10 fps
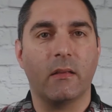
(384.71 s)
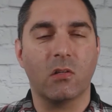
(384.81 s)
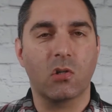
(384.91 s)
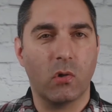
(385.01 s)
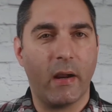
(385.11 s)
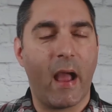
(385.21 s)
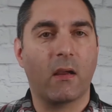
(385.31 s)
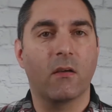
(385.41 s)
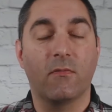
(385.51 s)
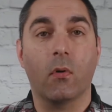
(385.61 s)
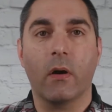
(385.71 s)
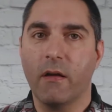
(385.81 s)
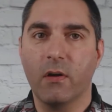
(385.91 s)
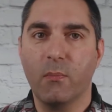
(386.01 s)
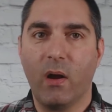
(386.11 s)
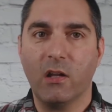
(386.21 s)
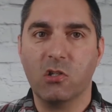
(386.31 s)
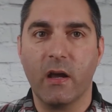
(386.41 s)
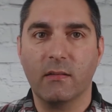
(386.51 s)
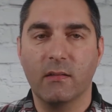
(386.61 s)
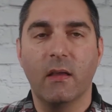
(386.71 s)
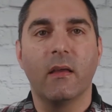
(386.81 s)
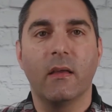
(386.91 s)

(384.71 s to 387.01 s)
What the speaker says: and track for every project